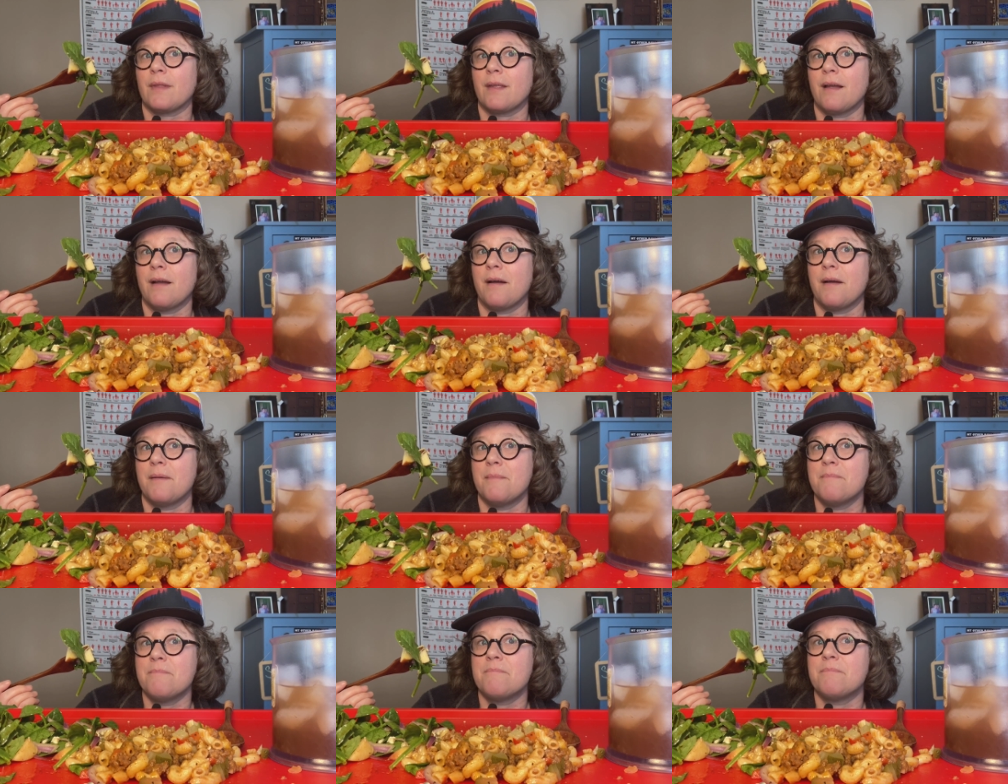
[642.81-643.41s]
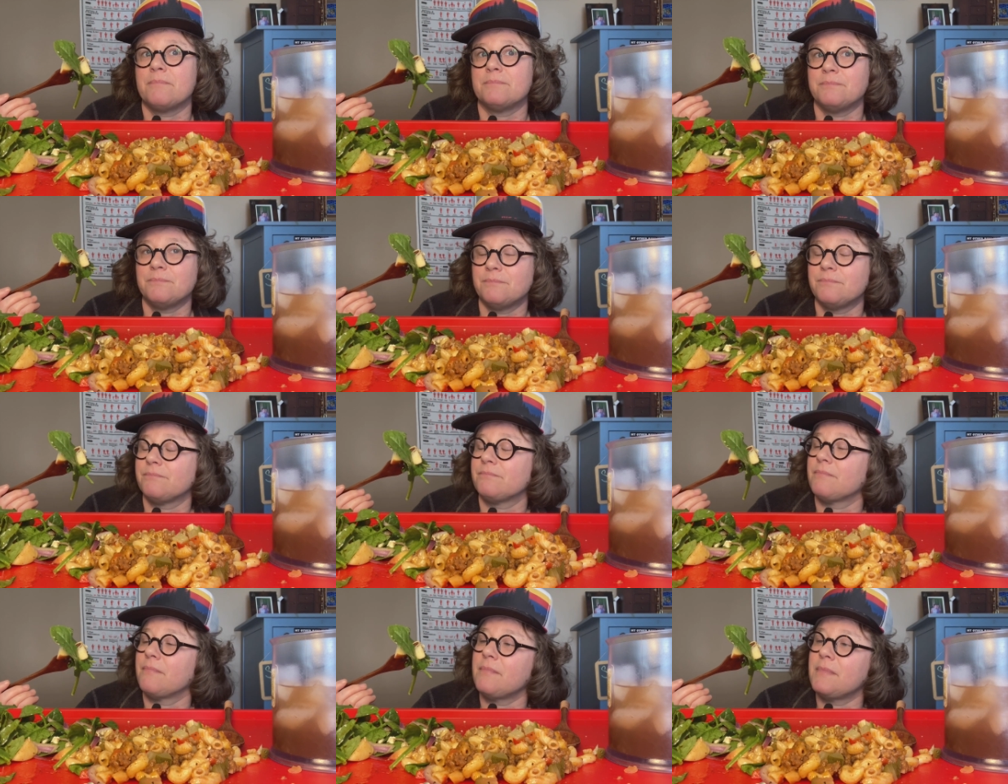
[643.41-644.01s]
I'm
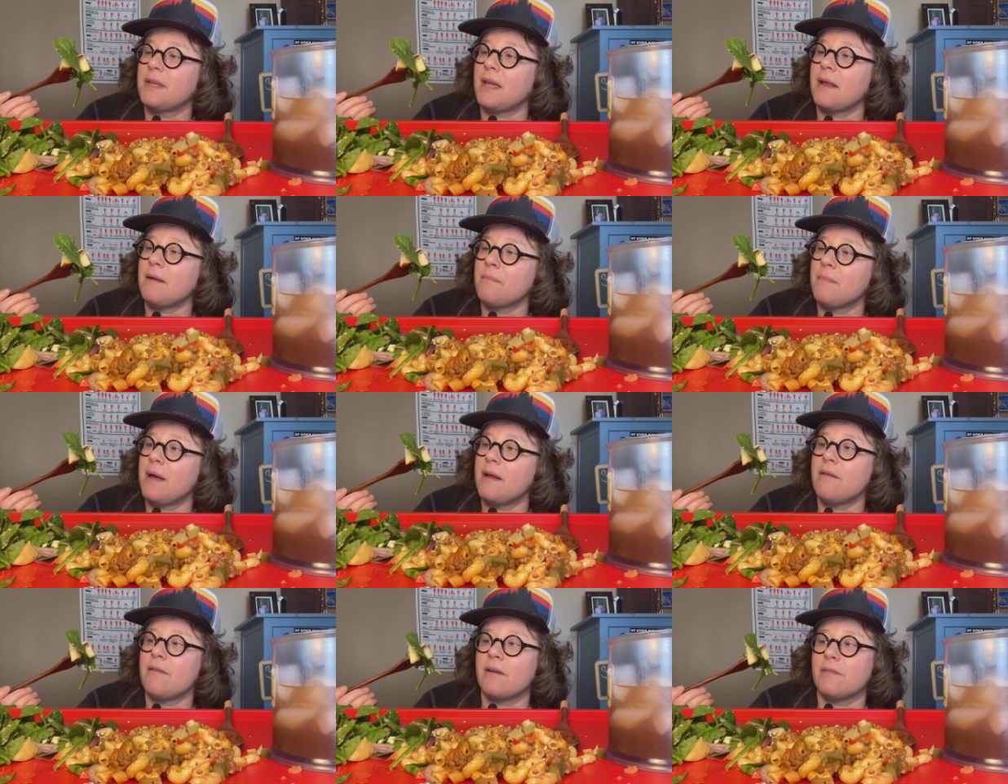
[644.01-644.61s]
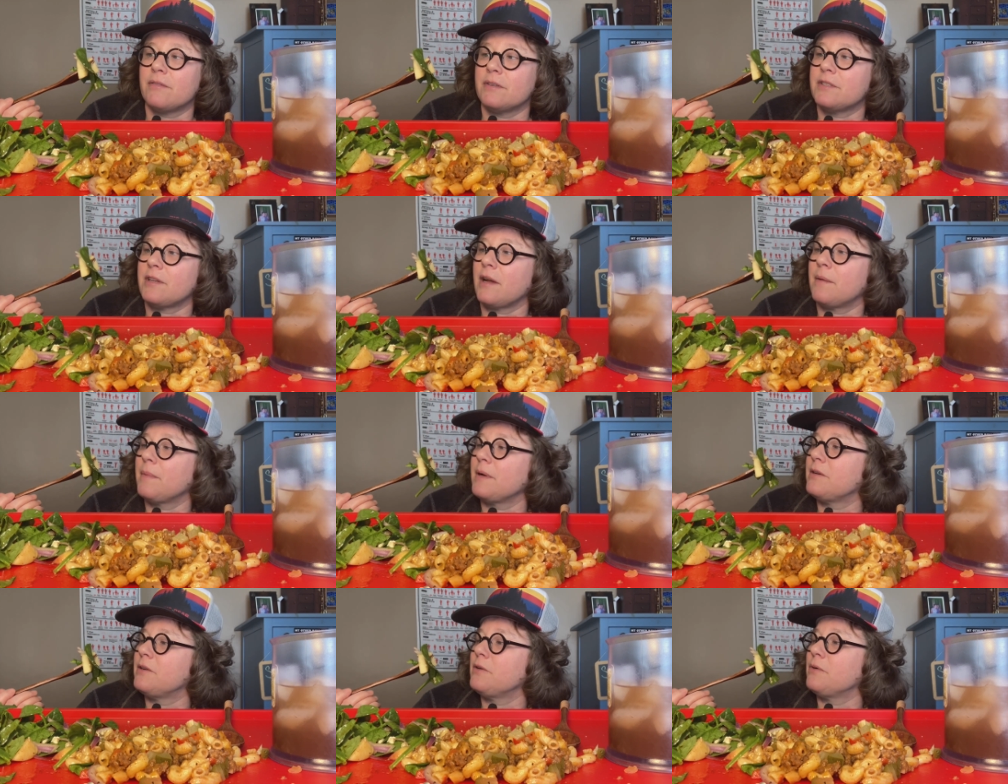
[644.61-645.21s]
getting better every
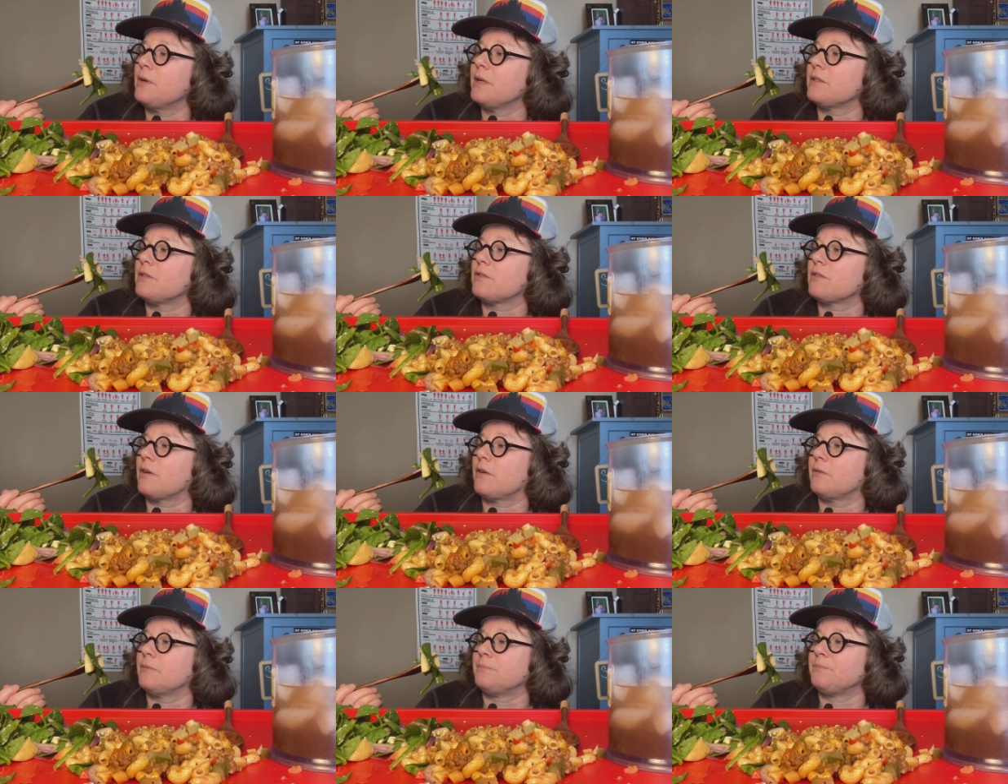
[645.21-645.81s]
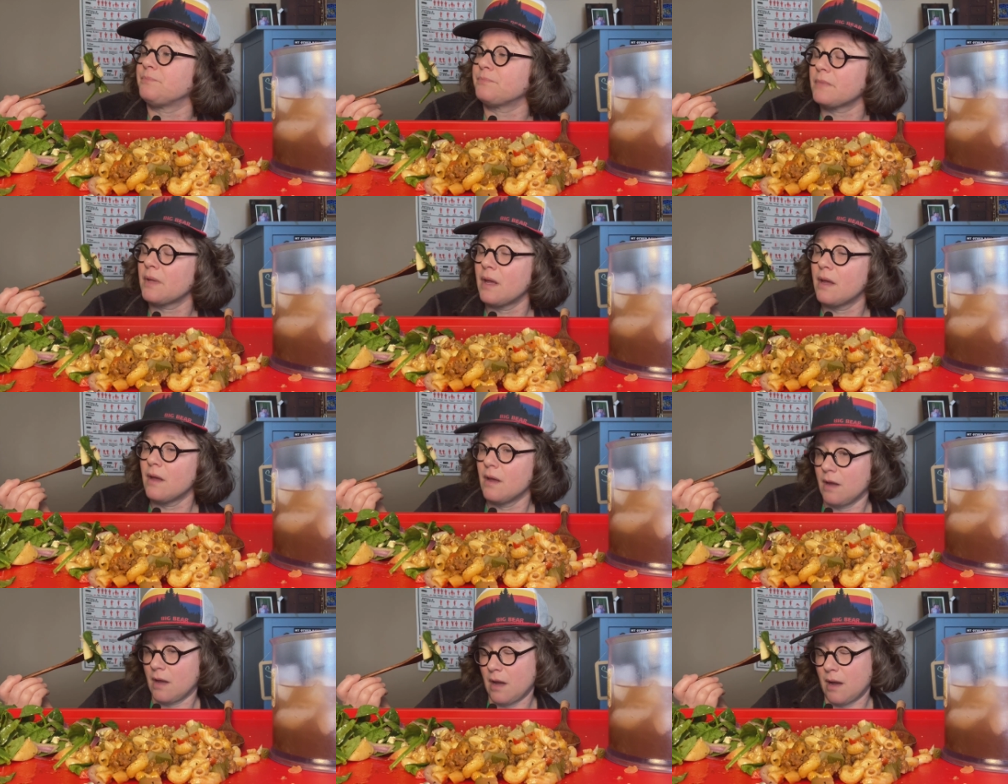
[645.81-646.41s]
time I do it. So
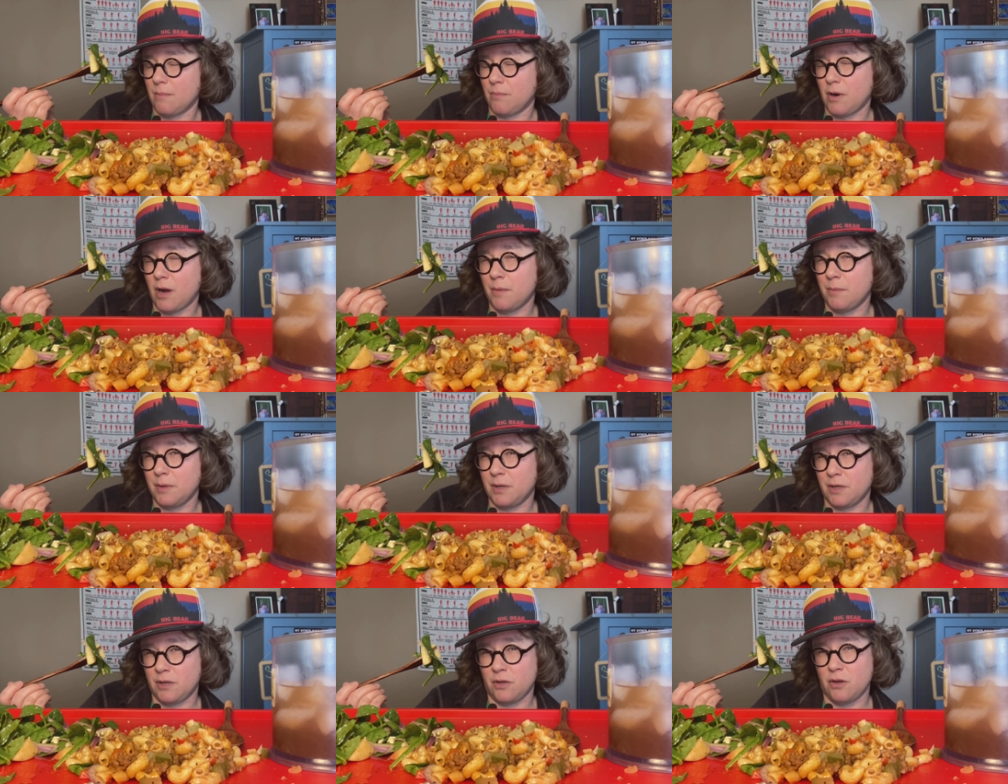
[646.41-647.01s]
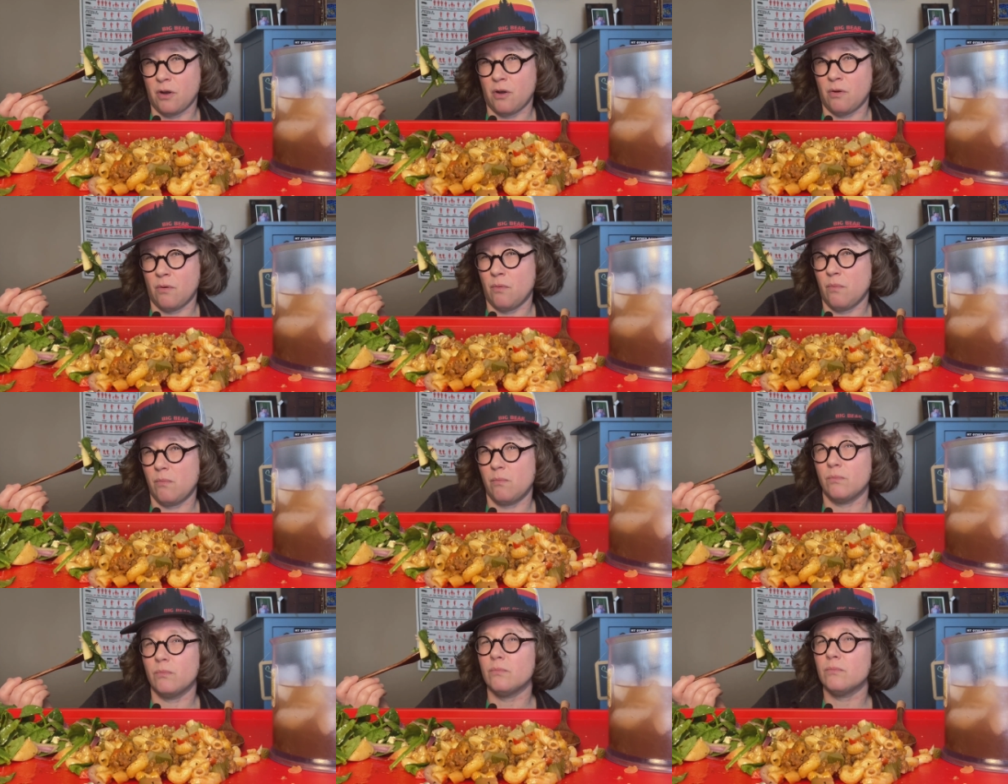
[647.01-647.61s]
I'm probably going to go
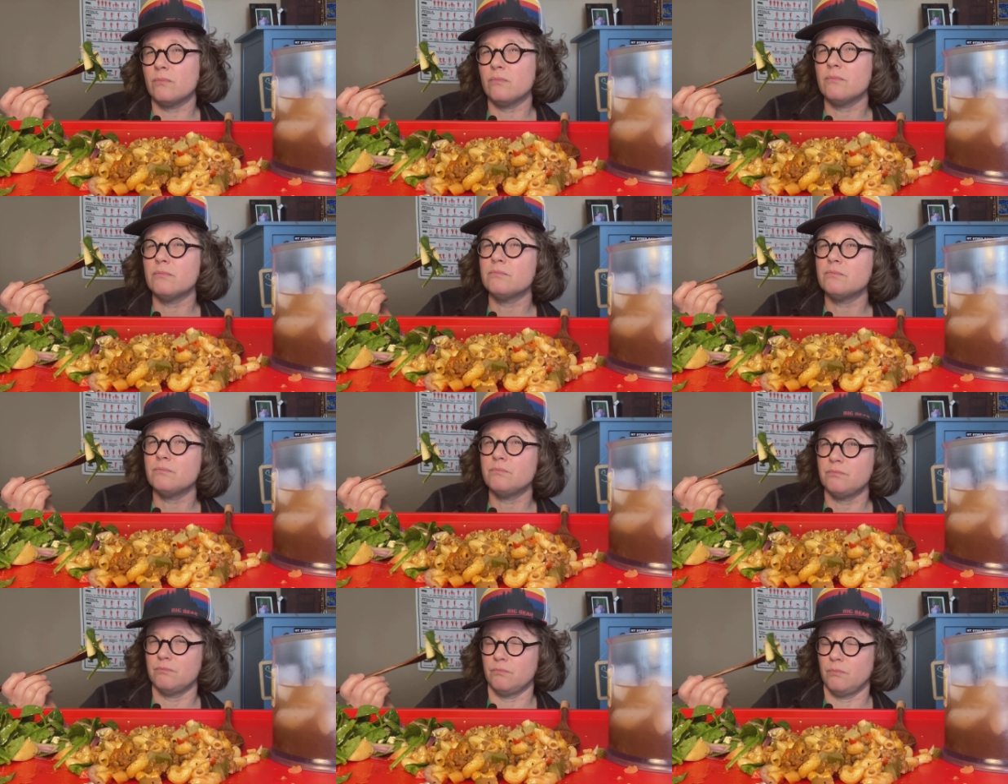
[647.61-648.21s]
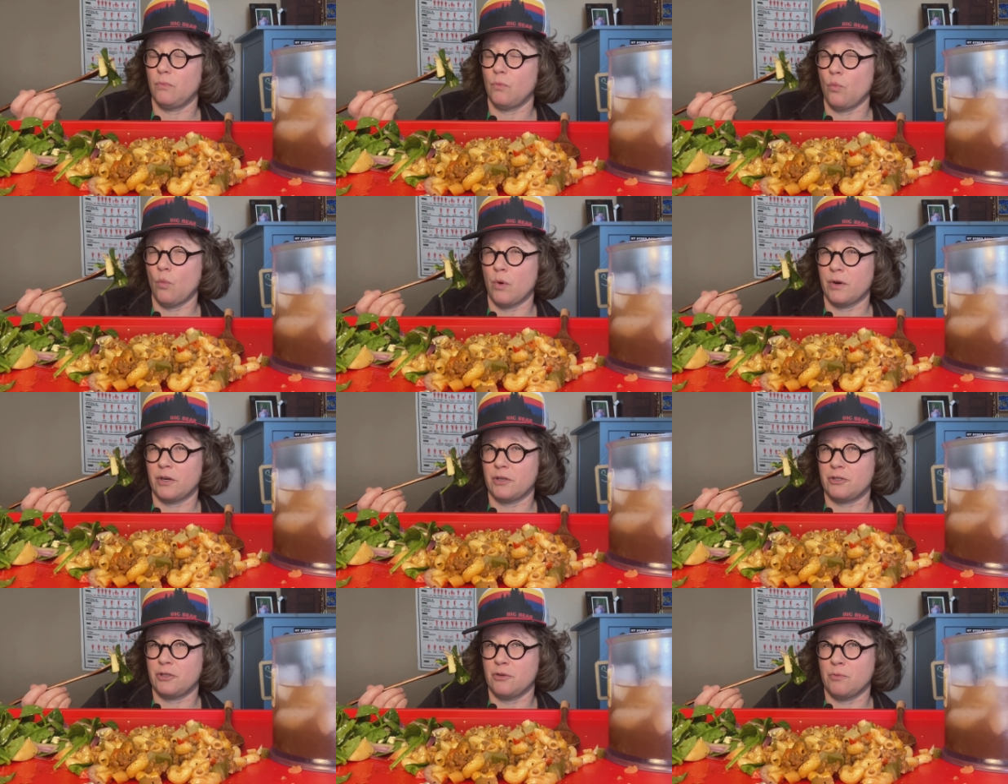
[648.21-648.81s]
1
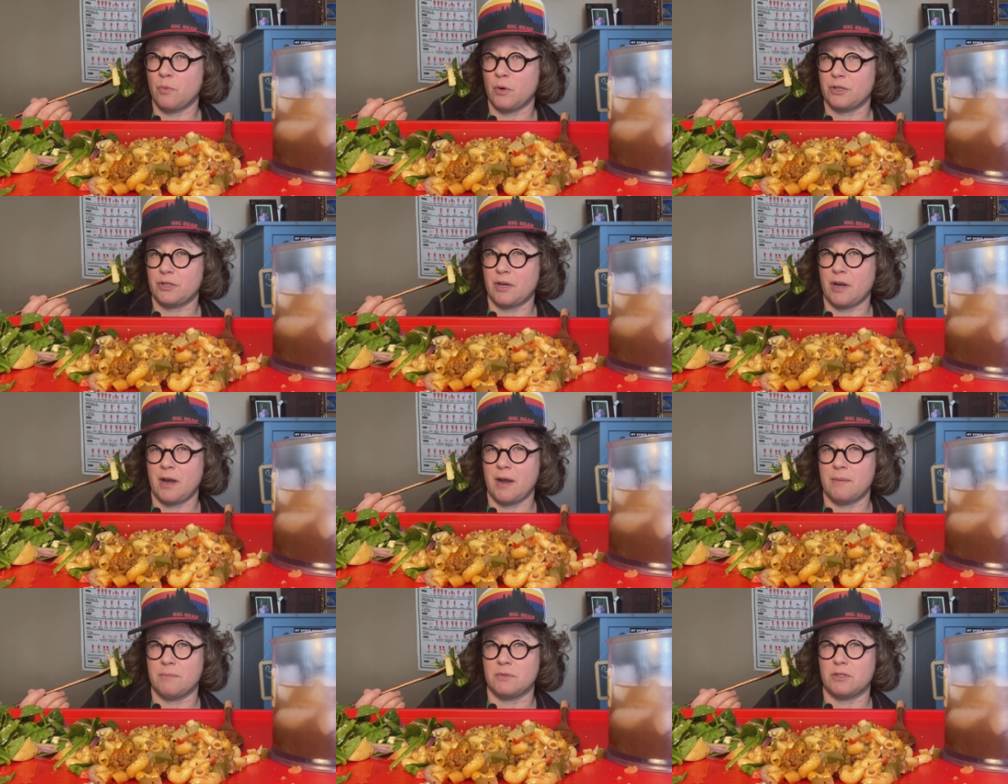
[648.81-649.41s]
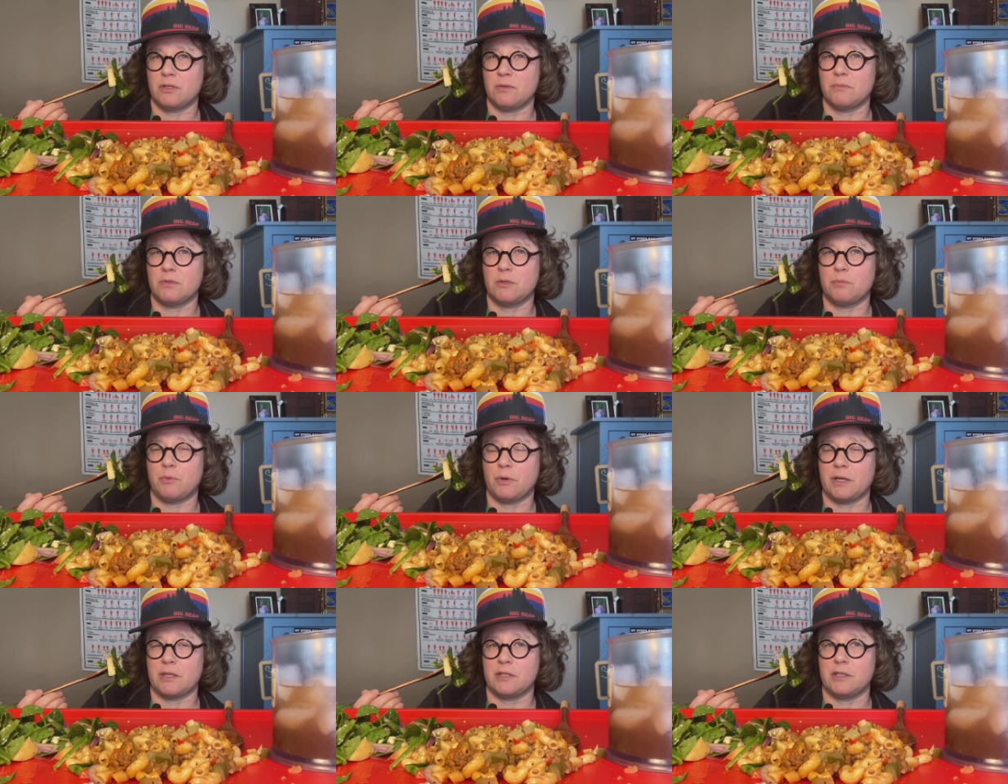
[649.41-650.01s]
or 2 more times
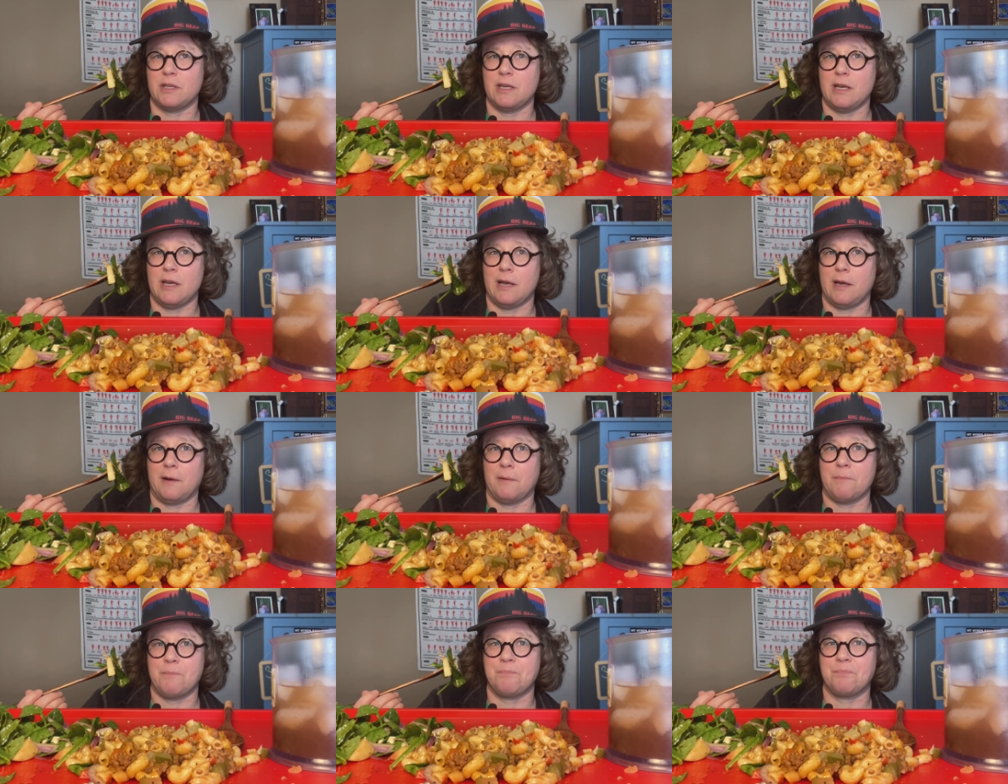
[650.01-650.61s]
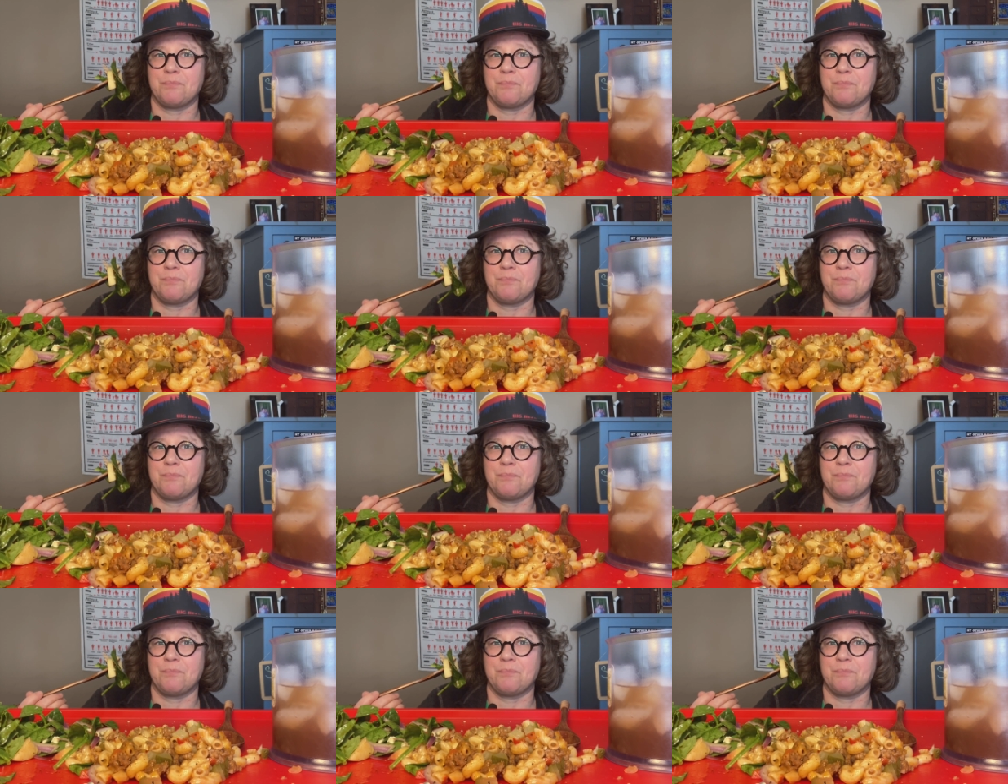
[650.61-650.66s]
spring skiing.